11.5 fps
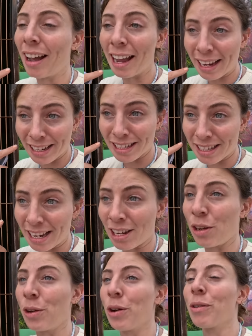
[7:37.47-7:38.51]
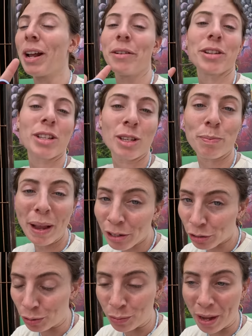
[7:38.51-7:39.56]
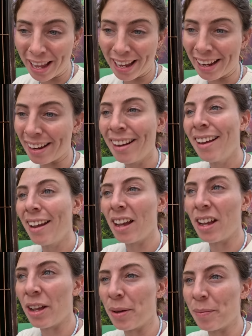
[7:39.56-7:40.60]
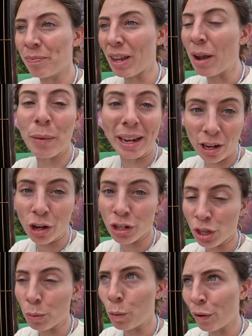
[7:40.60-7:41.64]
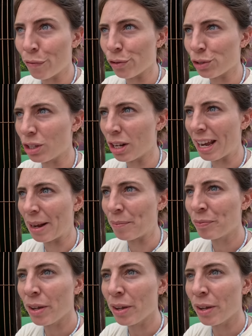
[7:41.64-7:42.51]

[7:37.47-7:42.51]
I can take you around a special way um, and we can go to the waterfalls today.